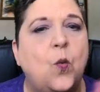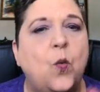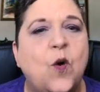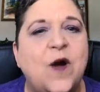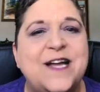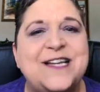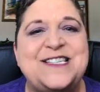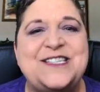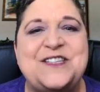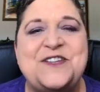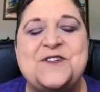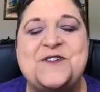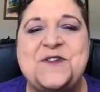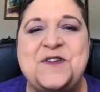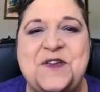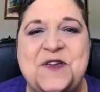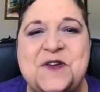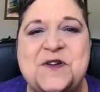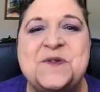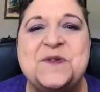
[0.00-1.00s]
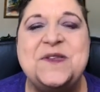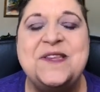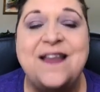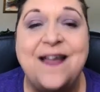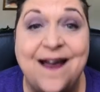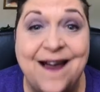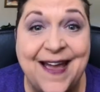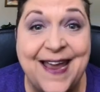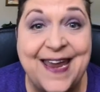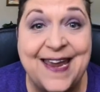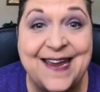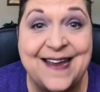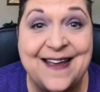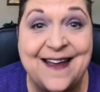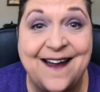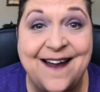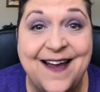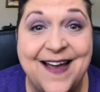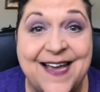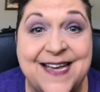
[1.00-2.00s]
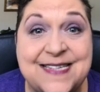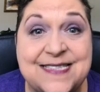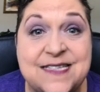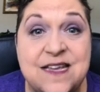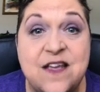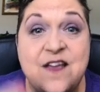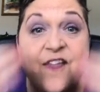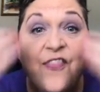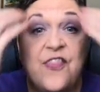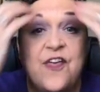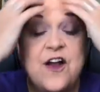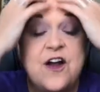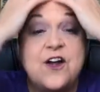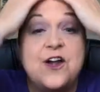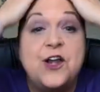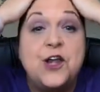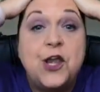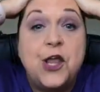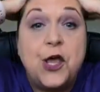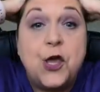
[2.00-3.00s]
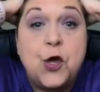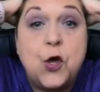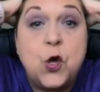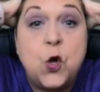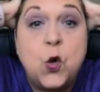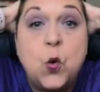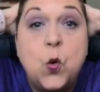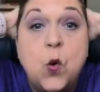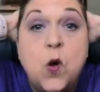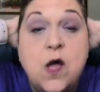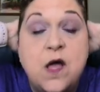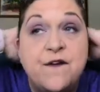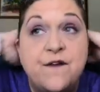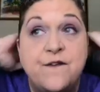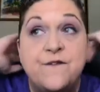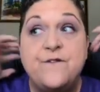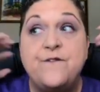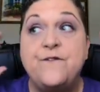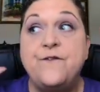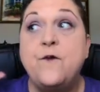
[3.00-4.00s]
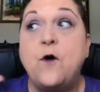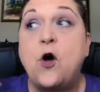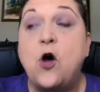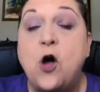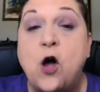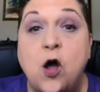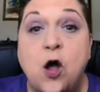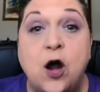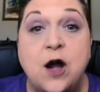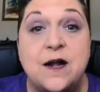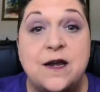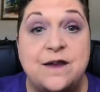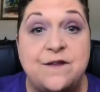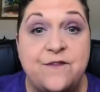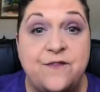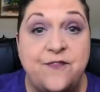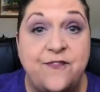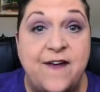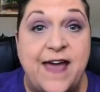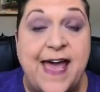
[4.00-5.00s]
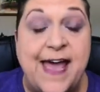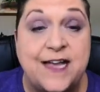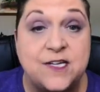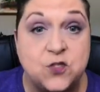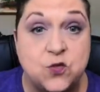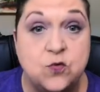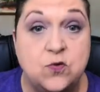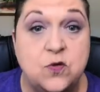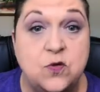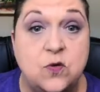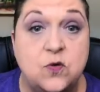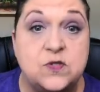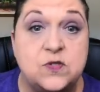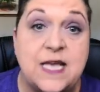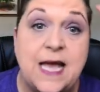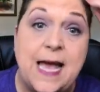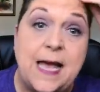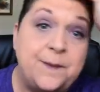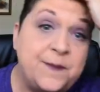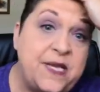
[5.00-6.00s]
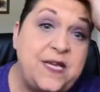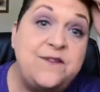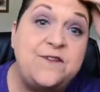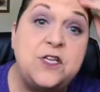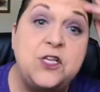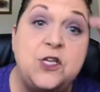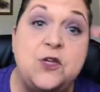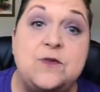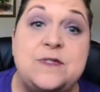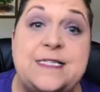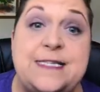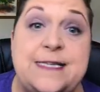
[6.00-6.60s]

what do you like, guys? There are no hard and fast rules. I'm giving you